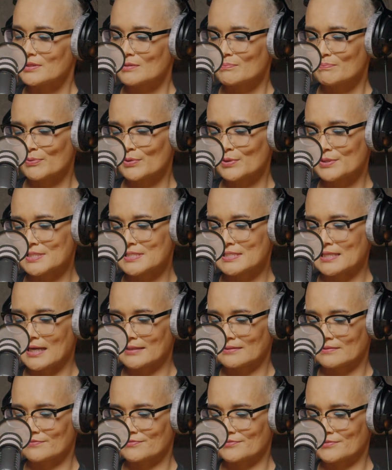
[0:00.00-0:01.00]
But the book
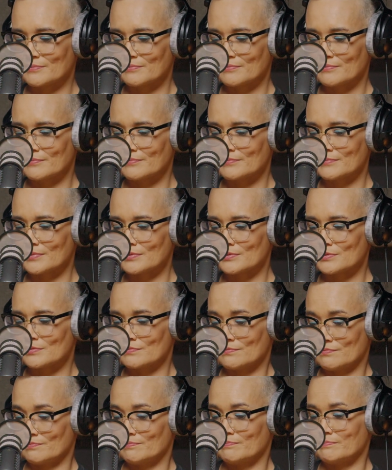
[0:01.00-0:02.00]
started
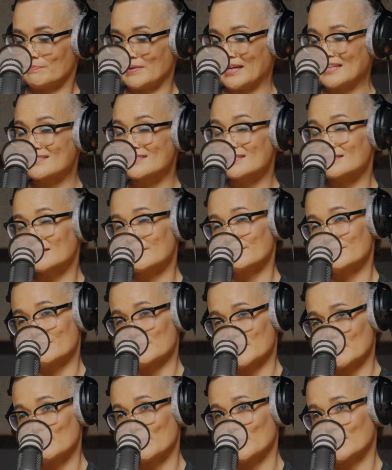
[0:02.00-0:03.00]
basically
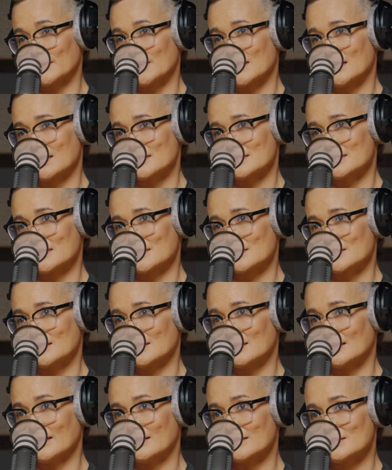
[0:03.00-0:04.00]
from the podcast,
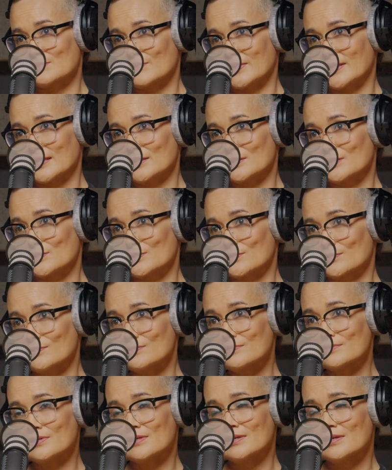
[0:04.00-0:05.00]
actually, Ladies We Need to
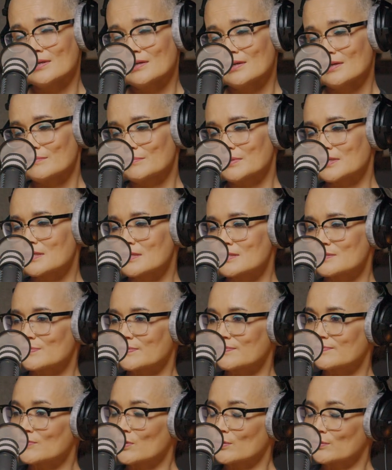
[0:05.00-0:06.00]
Talk, because
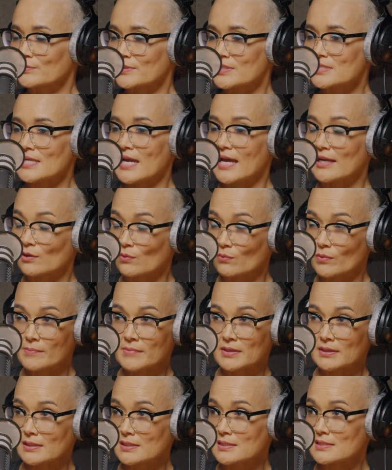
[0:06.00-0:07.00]
we've got all these adult
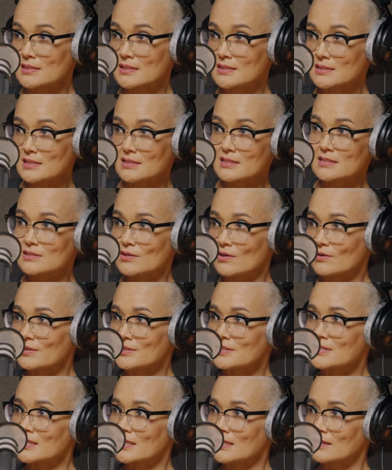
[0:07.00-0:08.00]
women listening to this
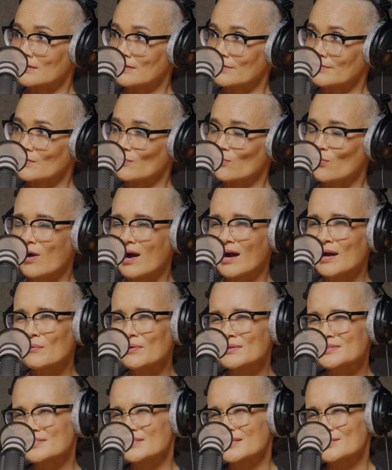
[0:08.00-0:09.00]
content going, why
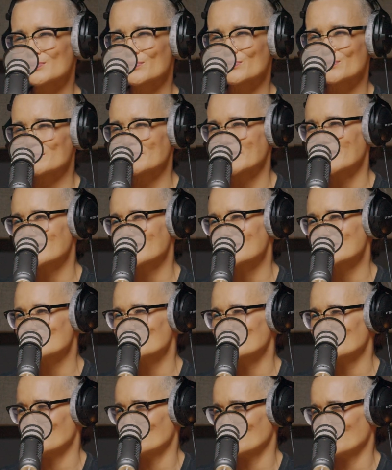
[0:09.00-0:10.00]
wasn't I taught about
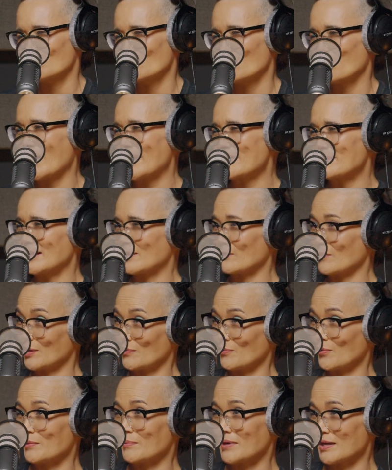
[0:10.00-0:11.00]
this way back when
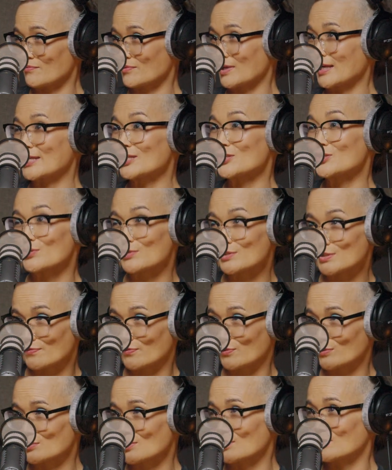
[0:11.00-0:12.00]
it would have been really useful